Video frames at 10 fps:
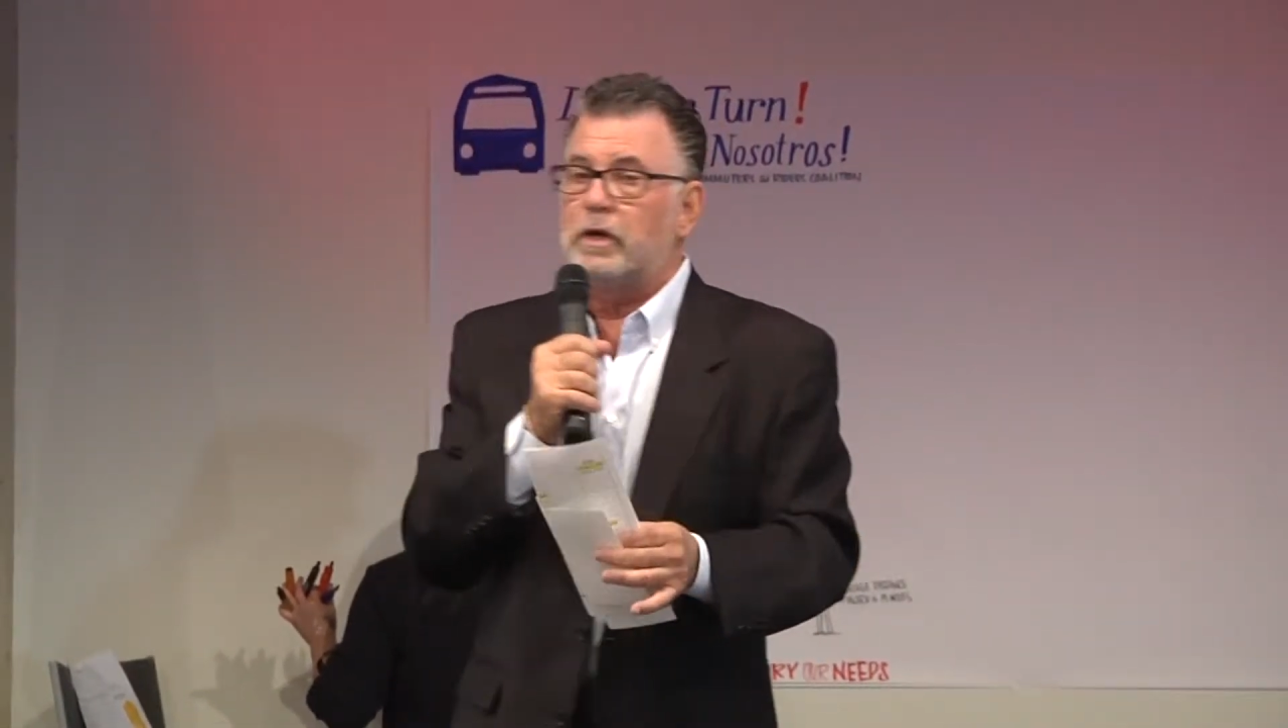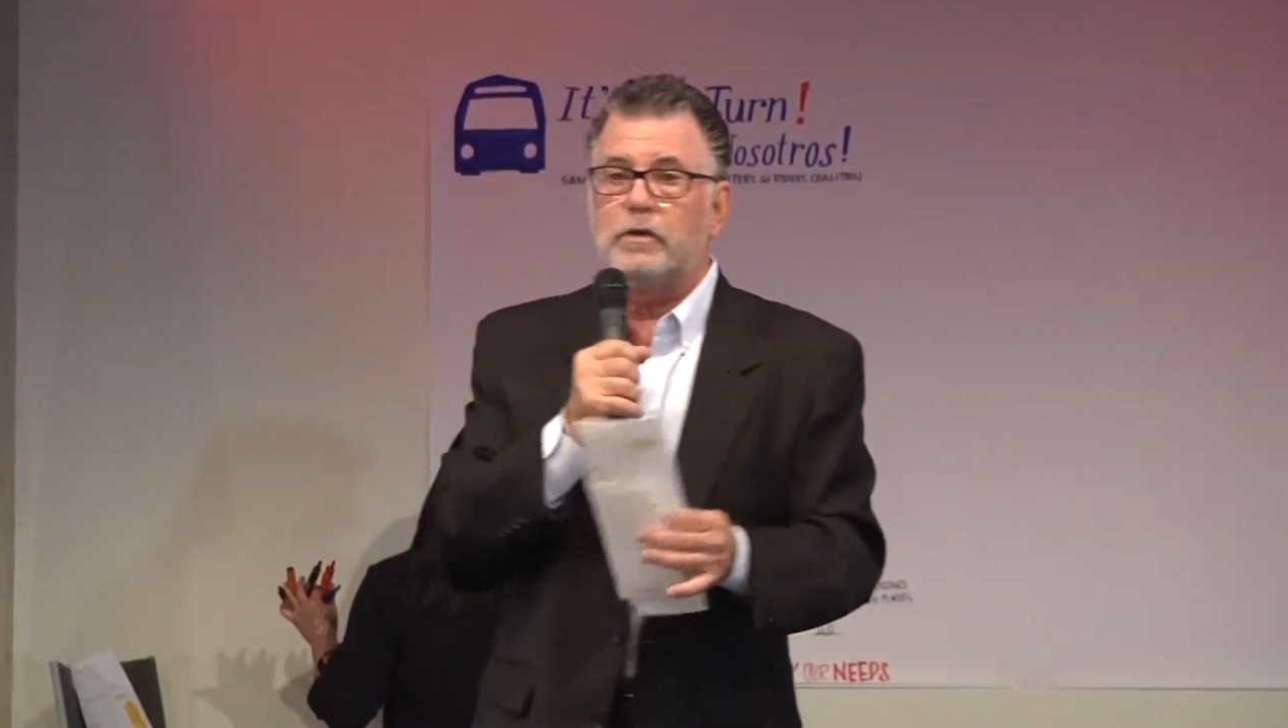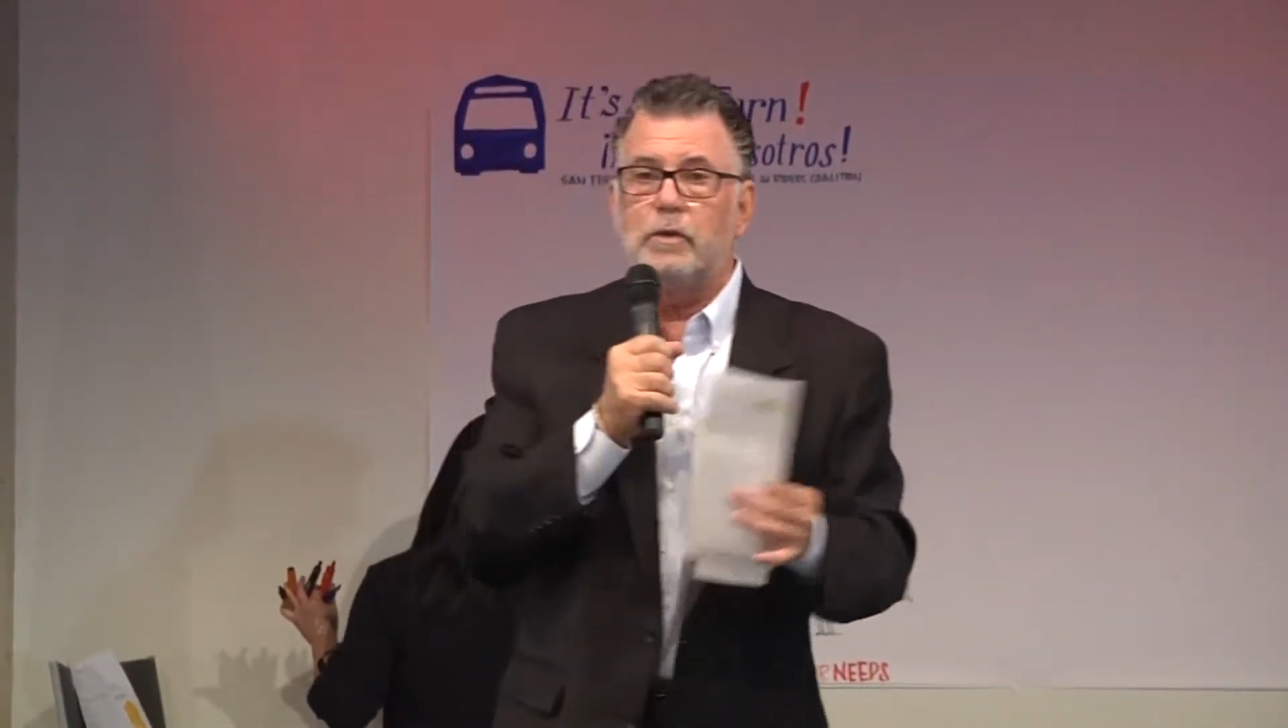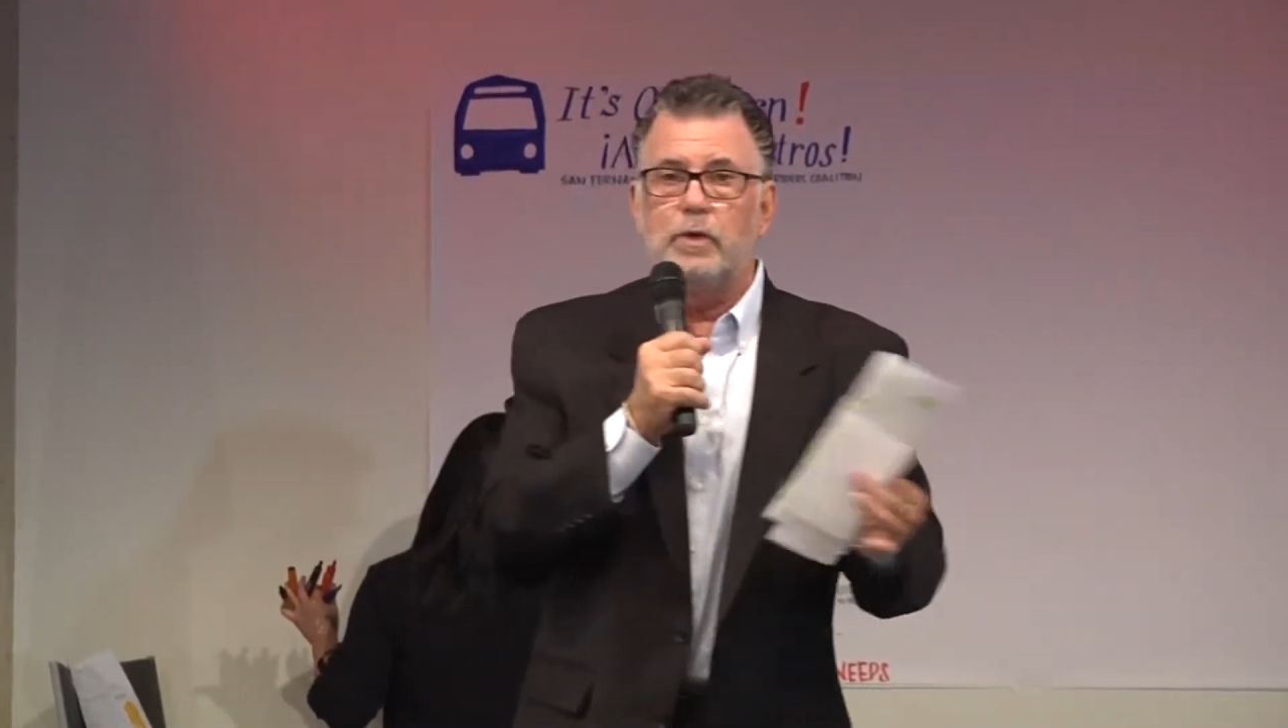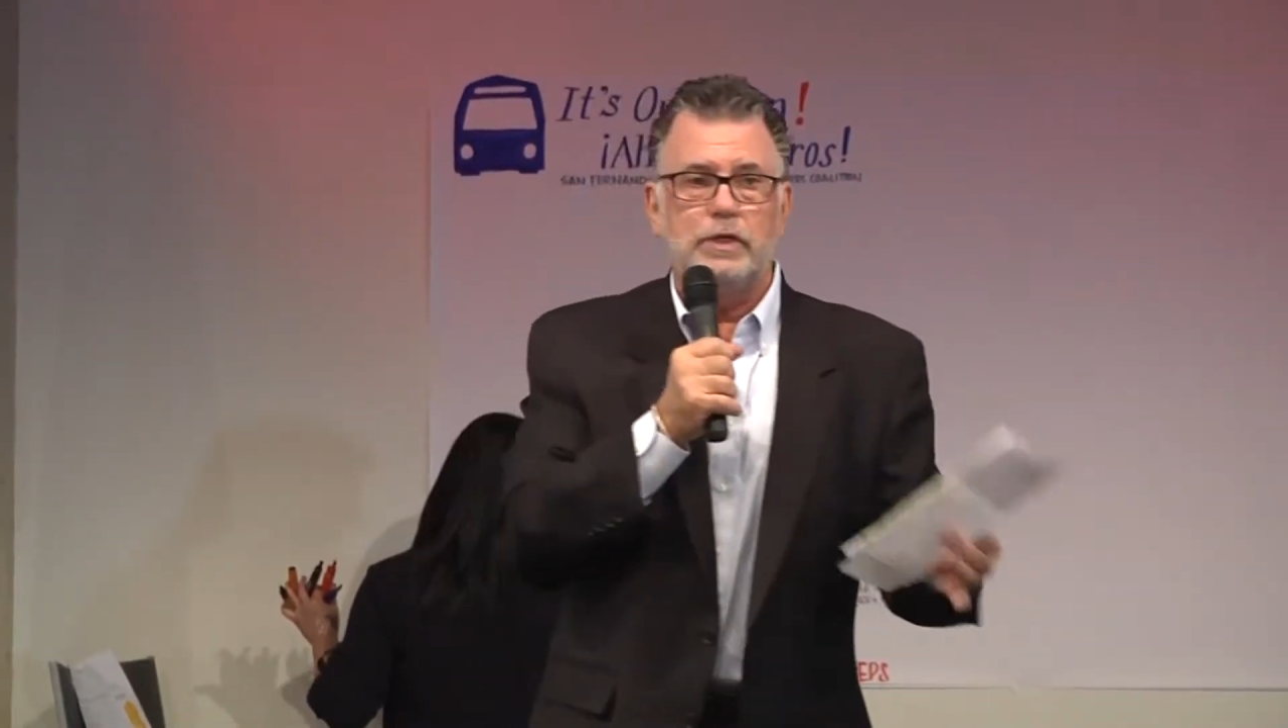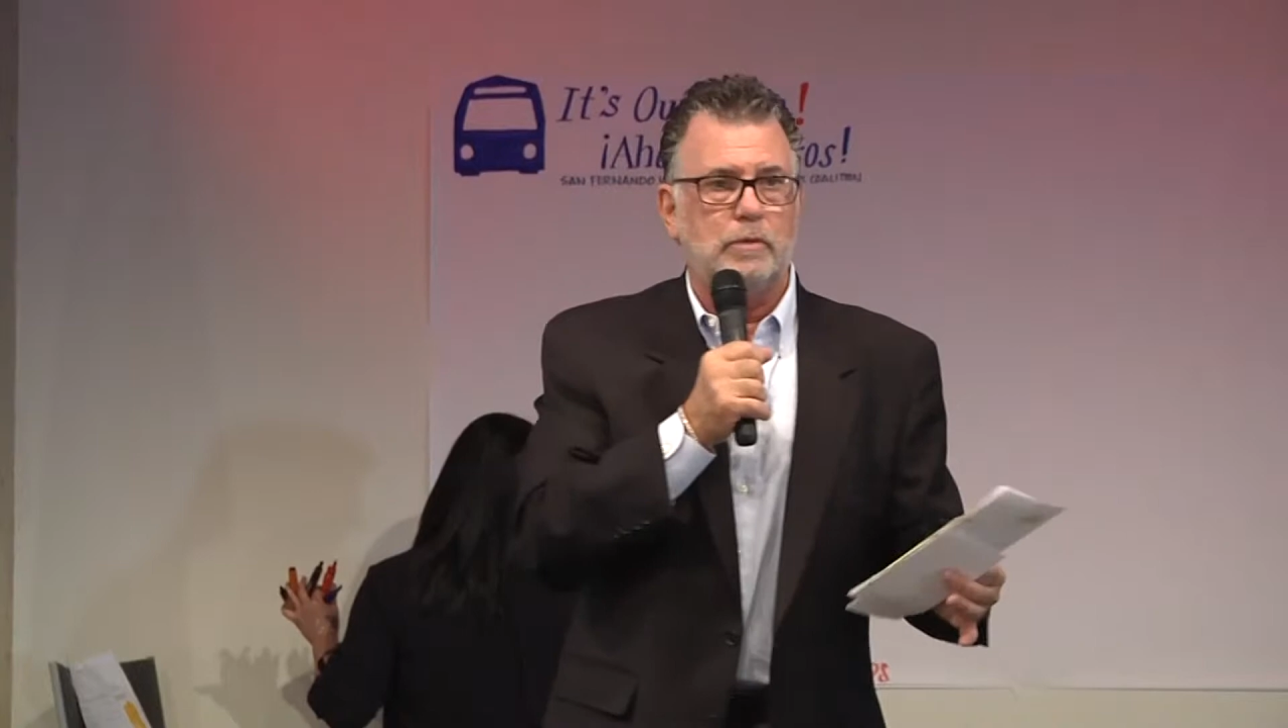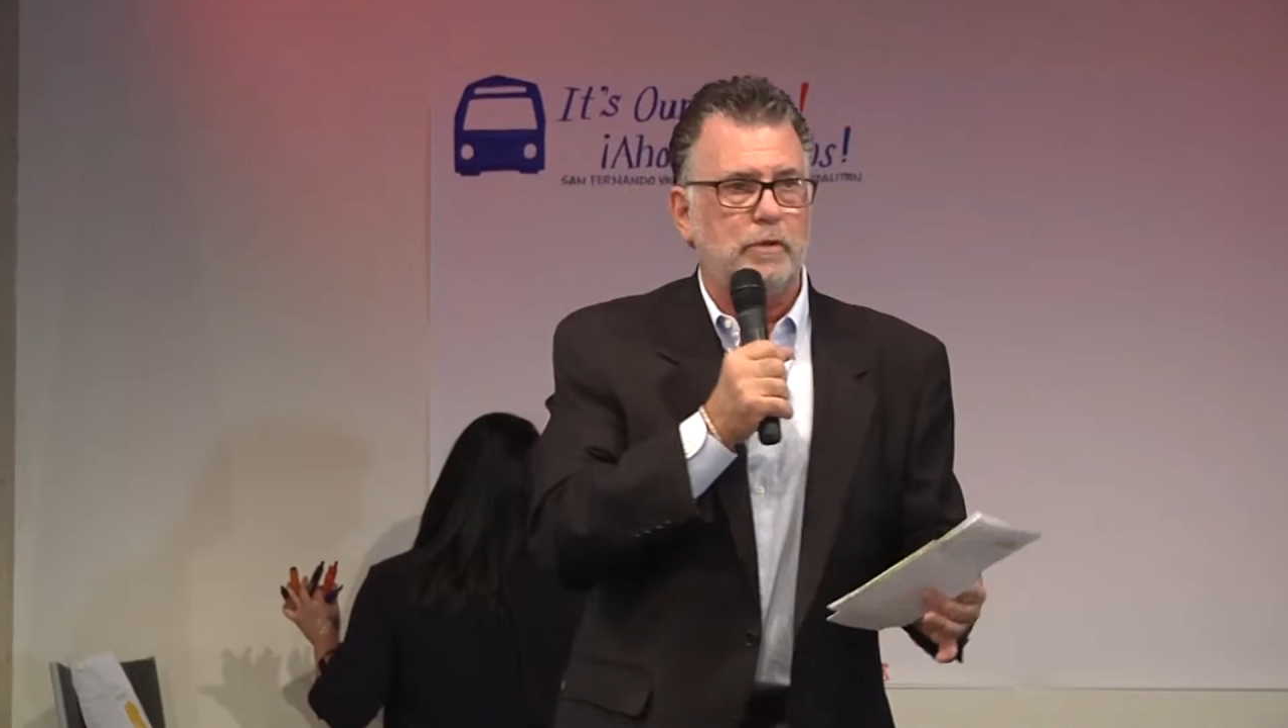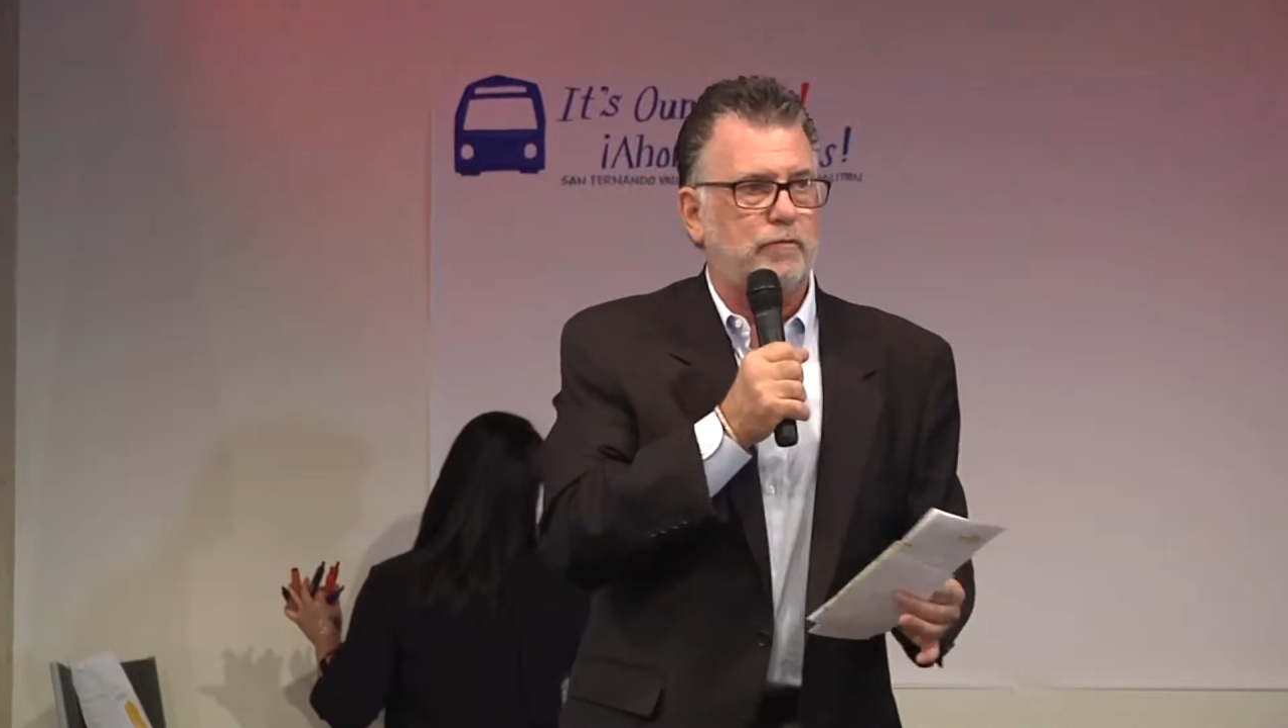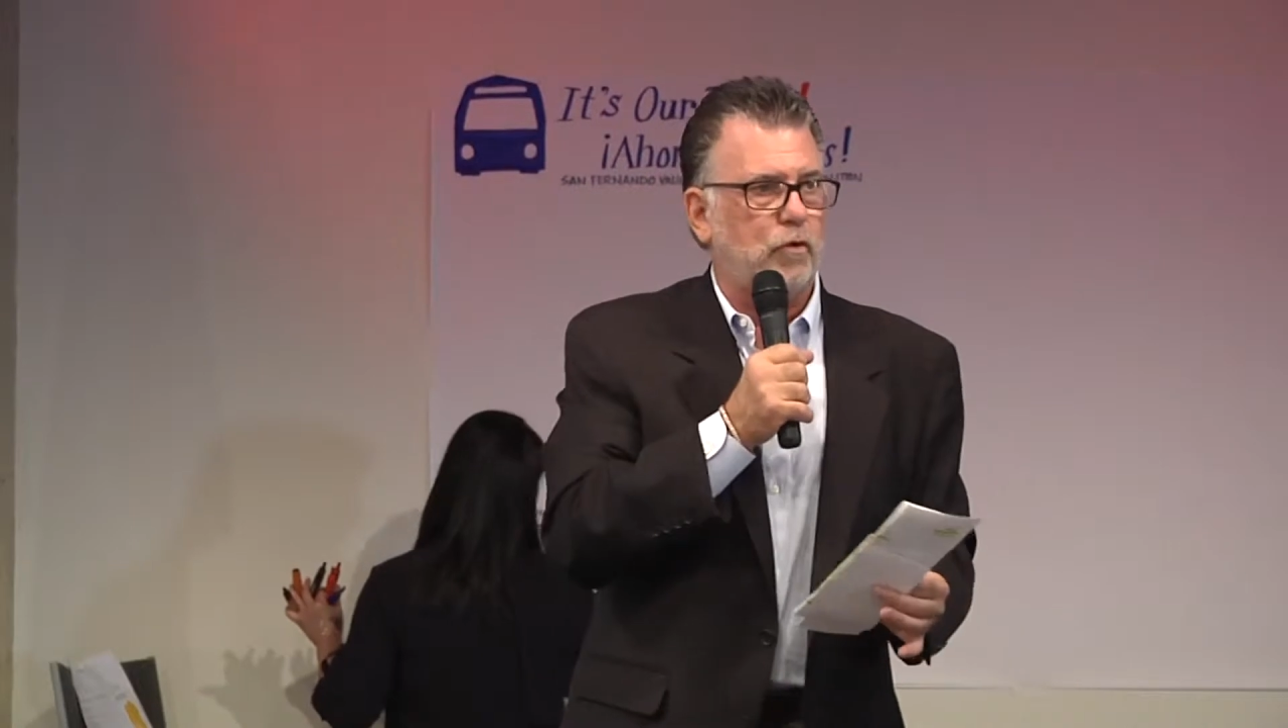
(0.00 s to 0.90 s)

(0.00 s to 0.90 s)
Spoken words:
better than we did